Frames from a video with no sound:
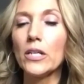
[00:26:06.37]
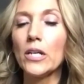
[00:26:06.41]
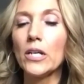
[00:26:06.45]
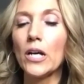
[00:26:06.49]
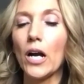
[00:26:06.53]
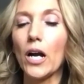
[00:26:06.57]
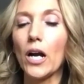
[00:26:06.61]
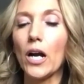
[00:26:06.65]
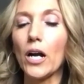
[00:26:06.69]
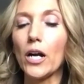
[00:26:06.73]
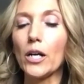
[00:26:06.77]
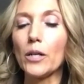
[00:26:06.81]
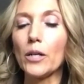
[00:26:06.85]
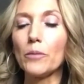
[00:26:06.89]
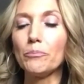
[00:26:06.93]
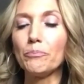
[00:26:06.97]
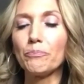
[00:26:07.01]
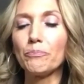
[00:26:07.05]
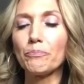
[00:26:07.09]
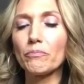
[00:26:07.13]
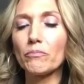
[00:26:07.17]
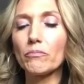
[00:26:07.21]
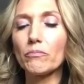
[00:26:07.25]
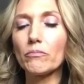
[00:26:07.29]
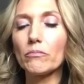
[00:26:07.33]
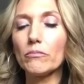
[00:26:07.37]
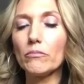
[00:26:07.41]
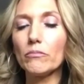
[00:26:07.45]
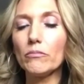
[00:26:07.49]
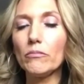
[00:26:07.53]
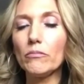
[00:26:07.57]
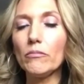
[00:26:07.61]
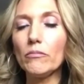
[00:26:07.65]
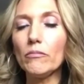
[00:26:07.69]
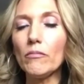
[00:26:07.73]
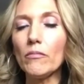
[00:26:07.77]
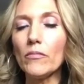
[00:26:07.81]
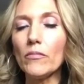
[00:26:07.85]
I
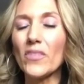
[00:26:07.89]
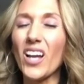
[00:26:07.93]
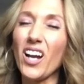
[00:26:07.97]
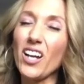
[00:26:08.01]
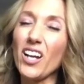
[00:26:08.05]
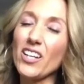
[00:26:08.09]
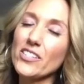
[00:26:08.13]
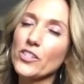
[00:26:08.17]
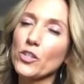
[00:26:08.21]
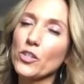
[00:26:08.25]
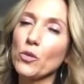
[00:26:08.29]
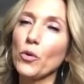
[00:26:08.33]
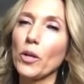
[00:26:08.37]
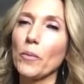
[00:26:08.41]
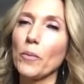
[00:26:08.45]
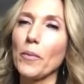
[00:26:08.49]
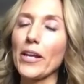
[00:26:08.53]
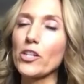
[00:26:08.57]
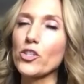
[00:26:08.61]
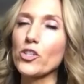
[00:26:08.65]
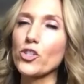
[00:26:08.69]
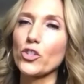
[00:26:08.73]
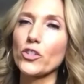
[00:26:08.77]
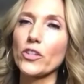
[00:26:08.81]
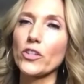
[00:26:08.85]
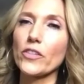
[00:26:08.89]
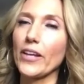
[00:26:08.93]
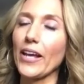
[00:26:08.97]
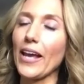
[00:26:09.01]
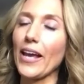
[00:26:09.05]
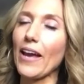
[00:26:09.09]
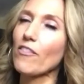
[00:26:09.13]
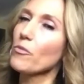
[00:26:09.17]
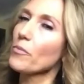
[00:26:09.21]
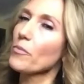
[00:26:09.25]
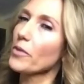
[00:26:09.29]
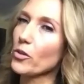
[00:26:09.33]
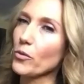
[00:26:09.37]
also want to make sure that they
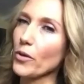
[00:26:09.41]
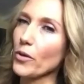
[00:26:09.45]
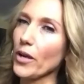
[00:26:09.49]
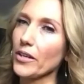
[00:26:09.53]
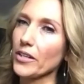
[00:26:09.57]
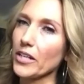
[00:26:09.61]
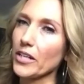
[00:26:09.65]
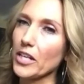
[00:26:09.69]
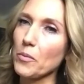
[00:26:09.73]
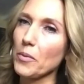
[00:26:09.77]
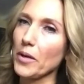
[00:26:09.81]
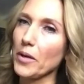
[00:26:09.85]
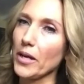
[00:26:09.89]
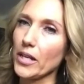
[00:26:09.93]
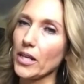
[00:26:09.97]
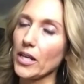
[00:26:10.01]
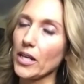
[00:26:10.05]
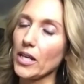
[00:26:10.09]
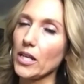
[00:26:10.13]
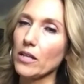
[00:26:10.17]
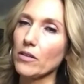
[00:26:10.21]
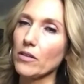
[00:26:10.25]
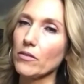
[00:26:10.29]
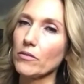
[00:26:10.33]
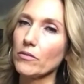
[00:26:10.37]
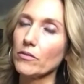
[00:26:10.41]
haven't been around anybody